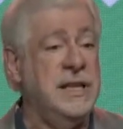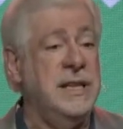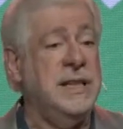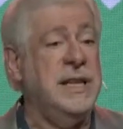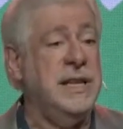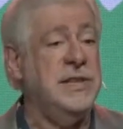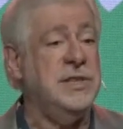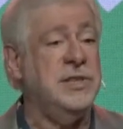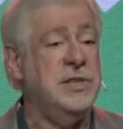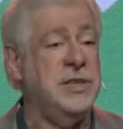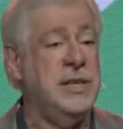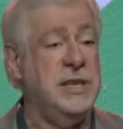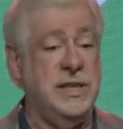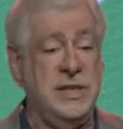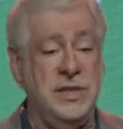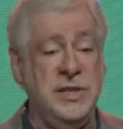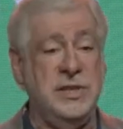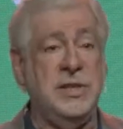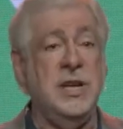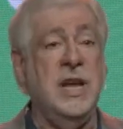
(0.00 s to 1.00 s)
their
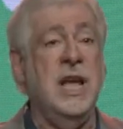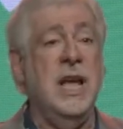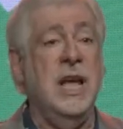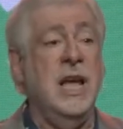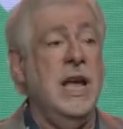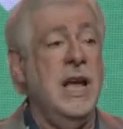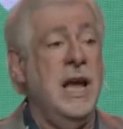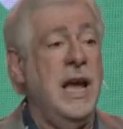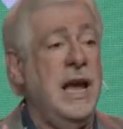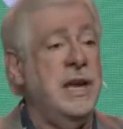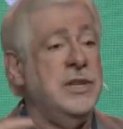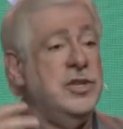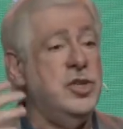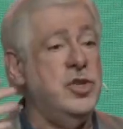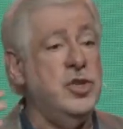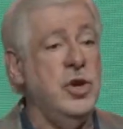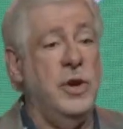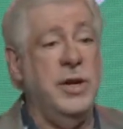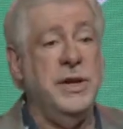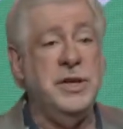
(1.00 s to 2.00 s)
sins as
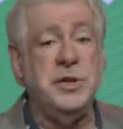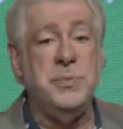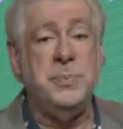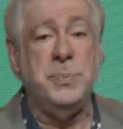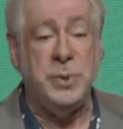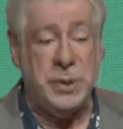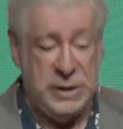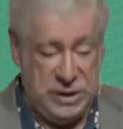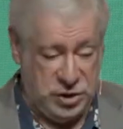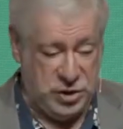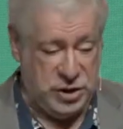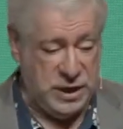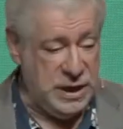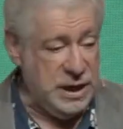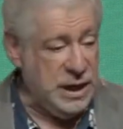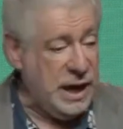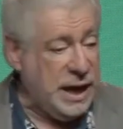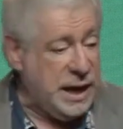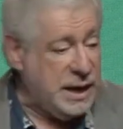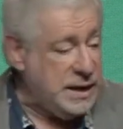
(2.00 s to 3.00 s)
John is
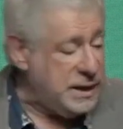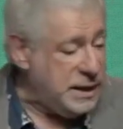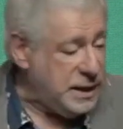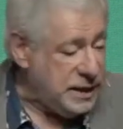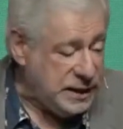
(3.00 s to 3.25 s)
preaching, and